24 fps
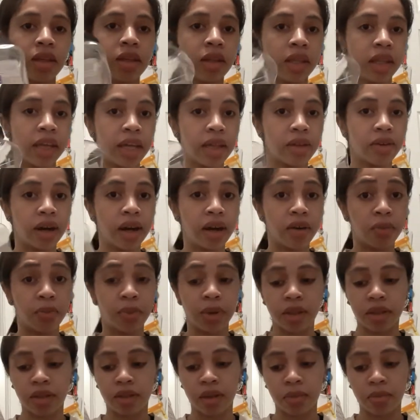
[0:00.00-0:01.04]
Either I'll
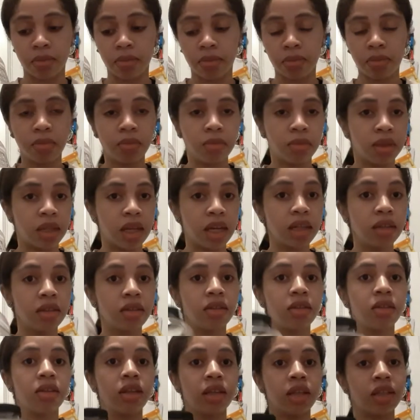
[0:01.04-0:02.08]
put some
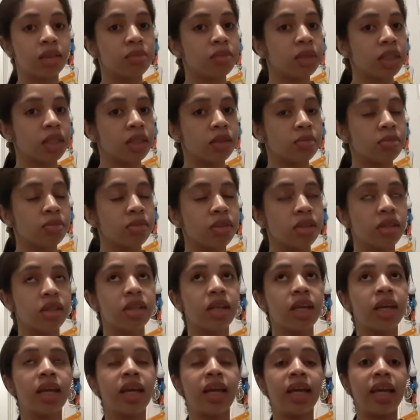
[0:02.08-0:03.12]
nuts, M and M's,
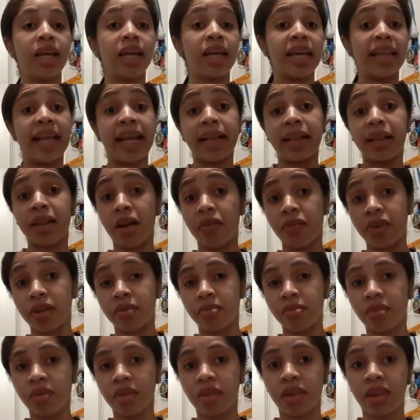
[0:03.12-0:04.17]
and they love it.
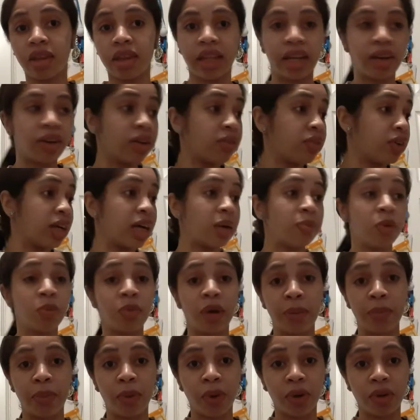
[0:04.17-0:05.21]
They'll even come on
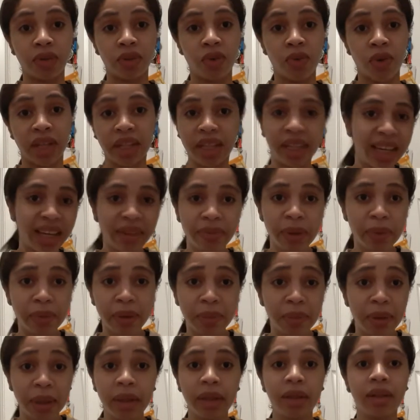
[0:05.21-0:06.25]
my porch going, ee, wee, wee,
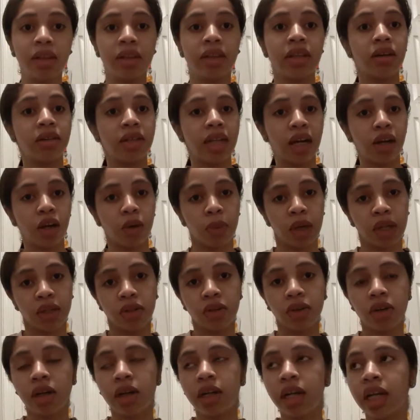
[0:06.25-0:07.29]
wee. They'll knock on my
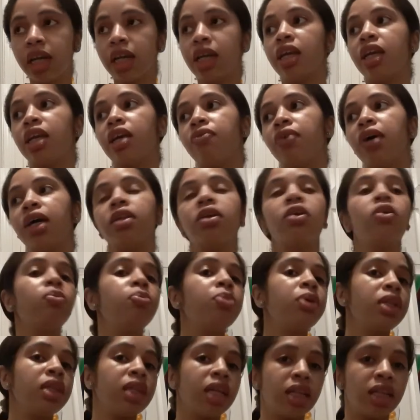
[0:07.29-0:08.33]
door. If I don't
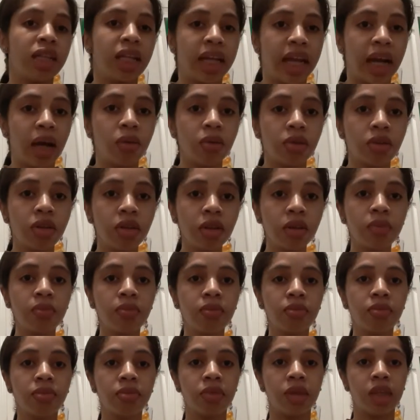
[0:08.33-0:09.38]
put nothing out,
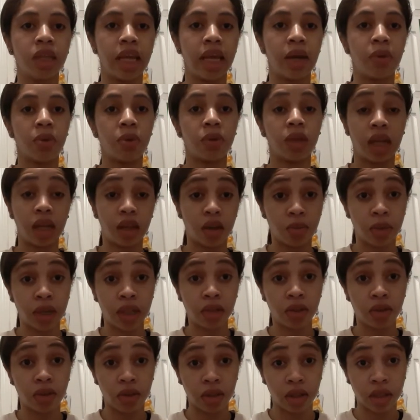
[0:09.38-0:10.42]
they will knock on my
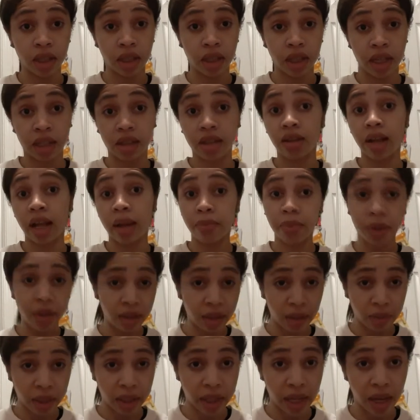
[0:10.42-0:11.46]
door until I put
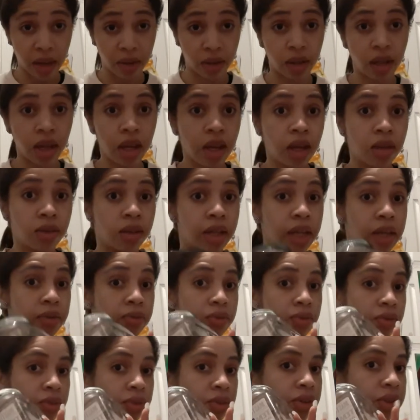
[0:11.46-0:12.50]
something out. So they
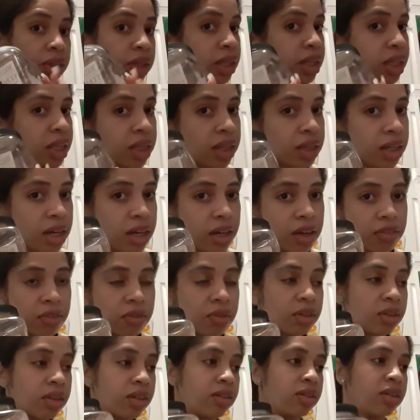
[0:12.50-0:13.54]
really love
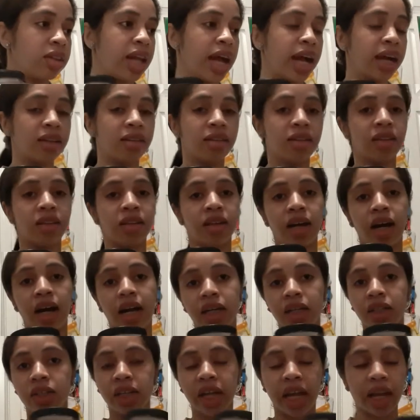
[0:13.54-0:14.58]
the snacks I
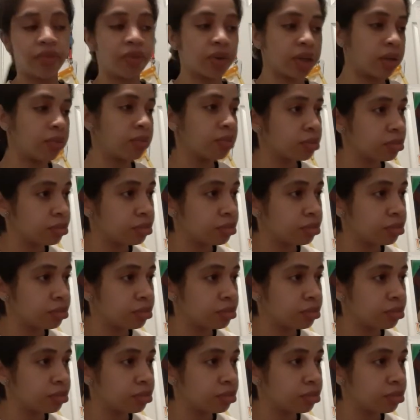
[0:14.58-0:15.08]
create for them.